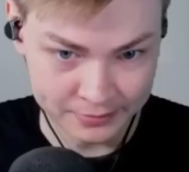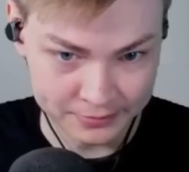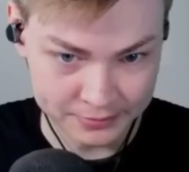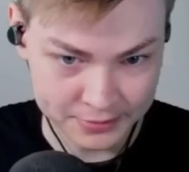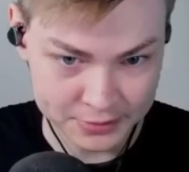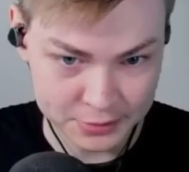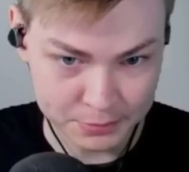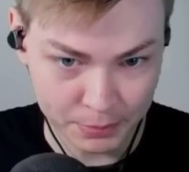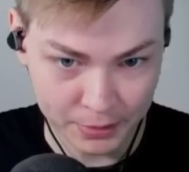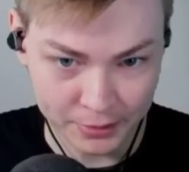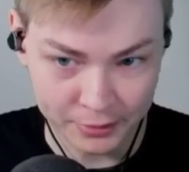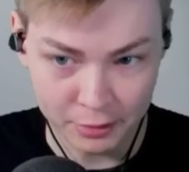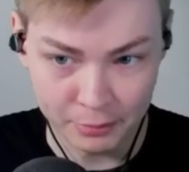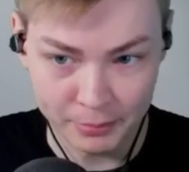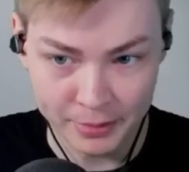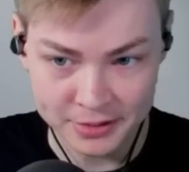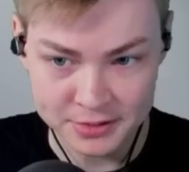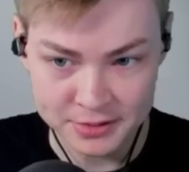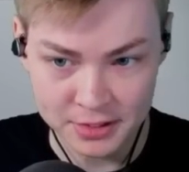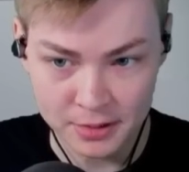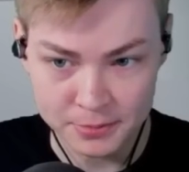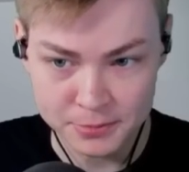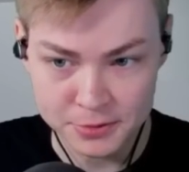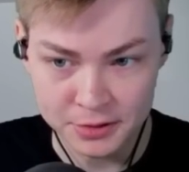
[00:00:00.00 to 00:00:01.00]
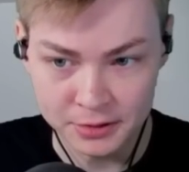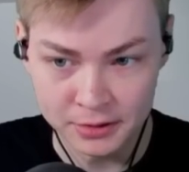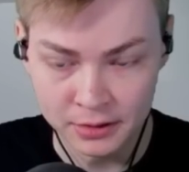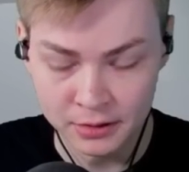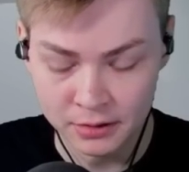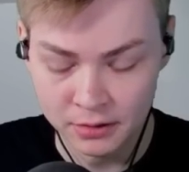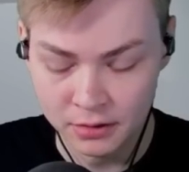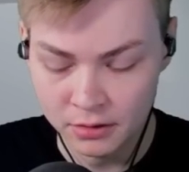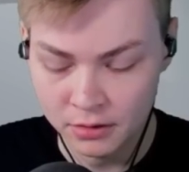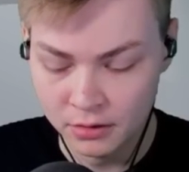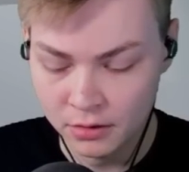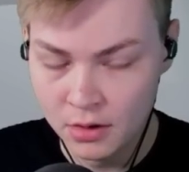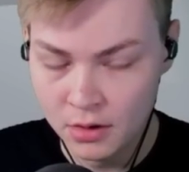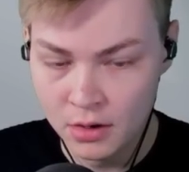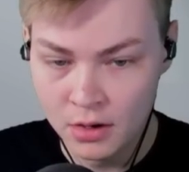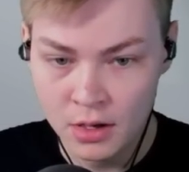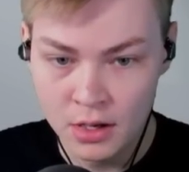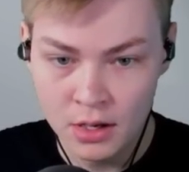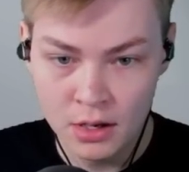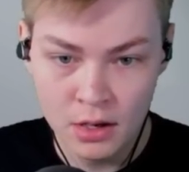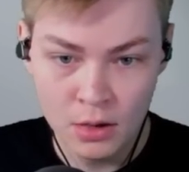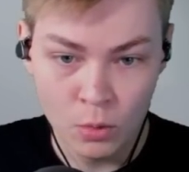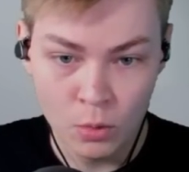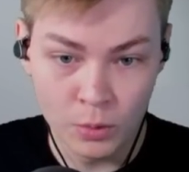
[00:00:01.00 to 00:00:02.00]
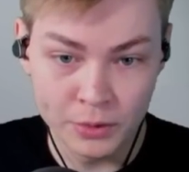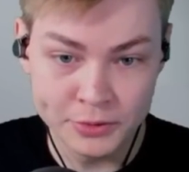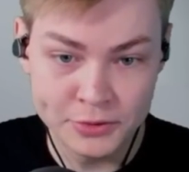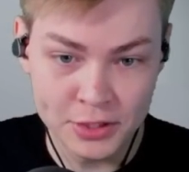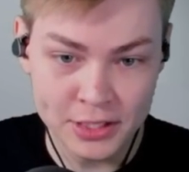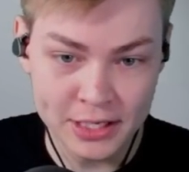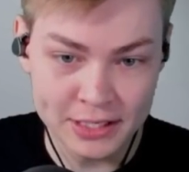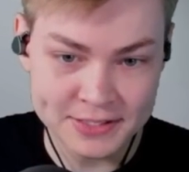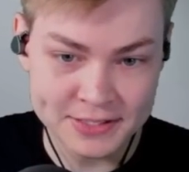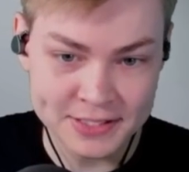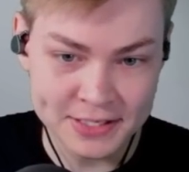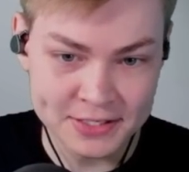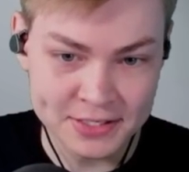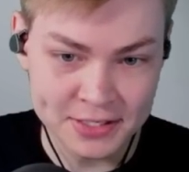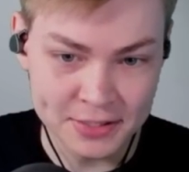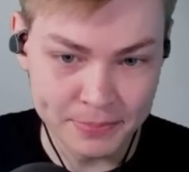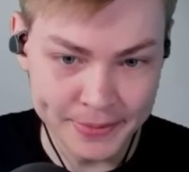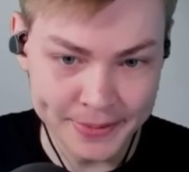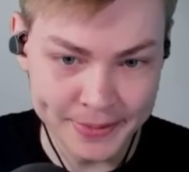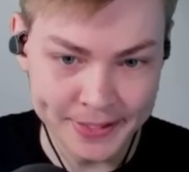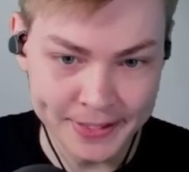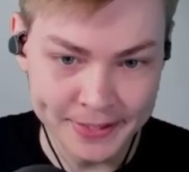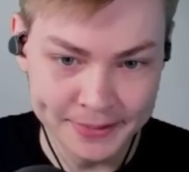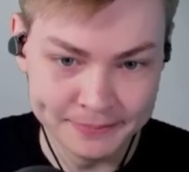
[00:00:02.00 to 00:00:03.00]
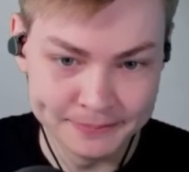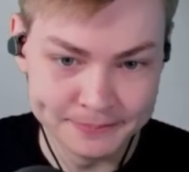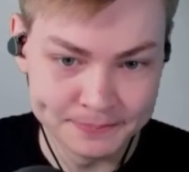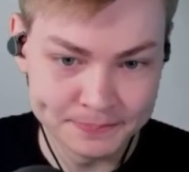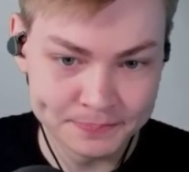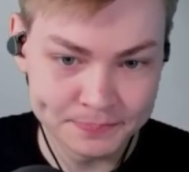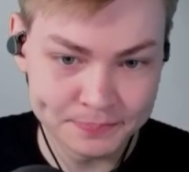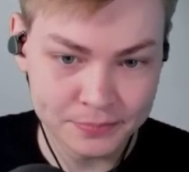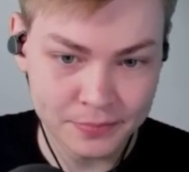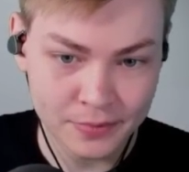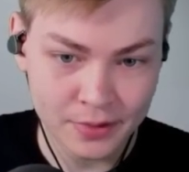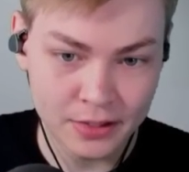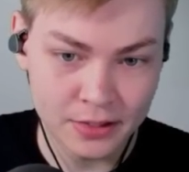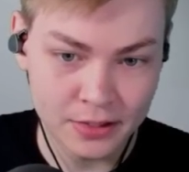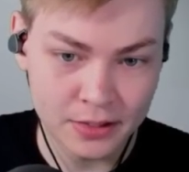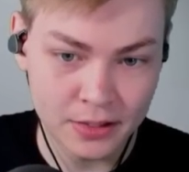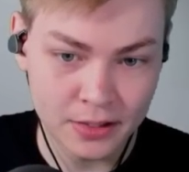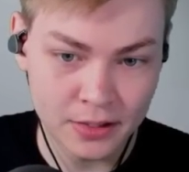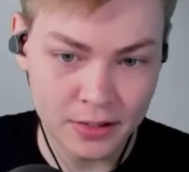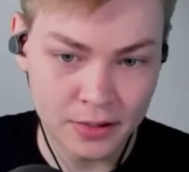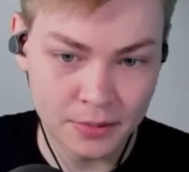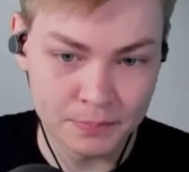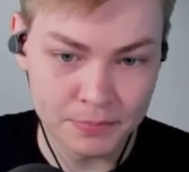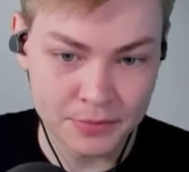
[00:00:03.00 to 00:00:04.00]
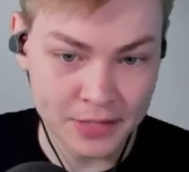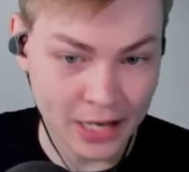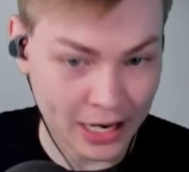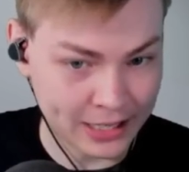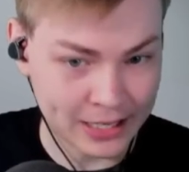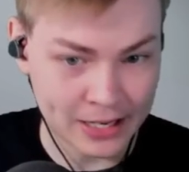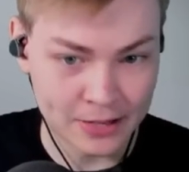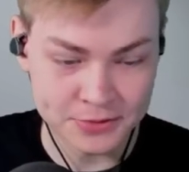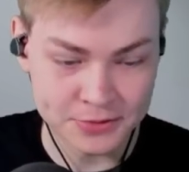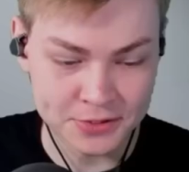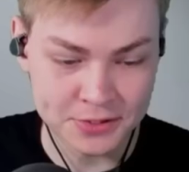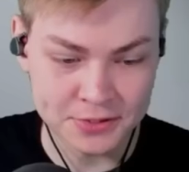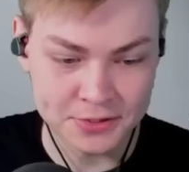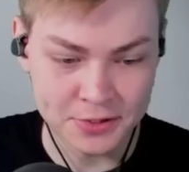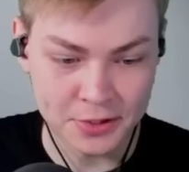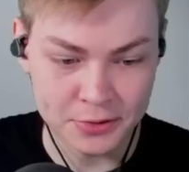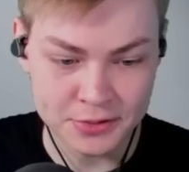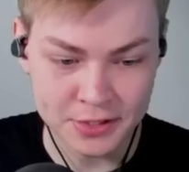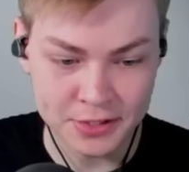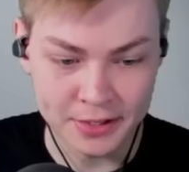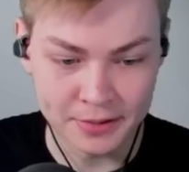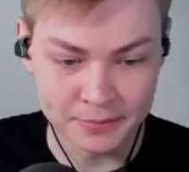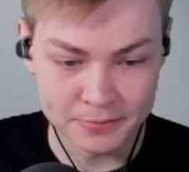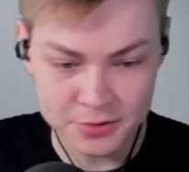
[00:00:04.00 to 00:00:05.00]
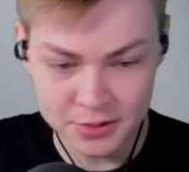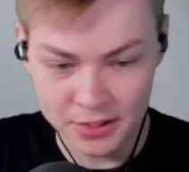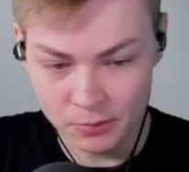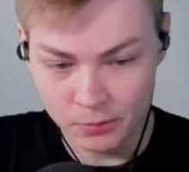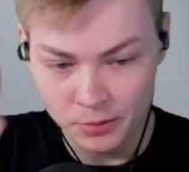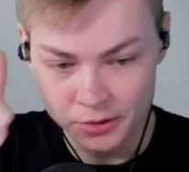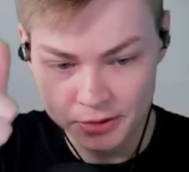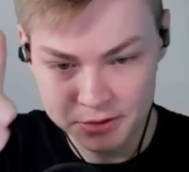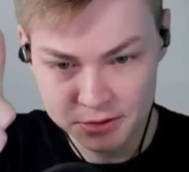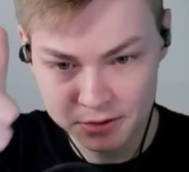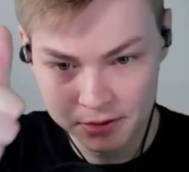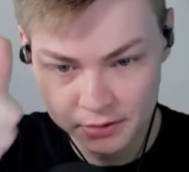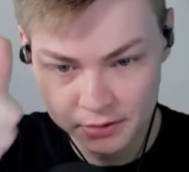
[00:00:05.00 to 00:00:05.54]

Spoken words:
This is probably your best option. Once you get a ZCB, that counts as Zeros item, so that works.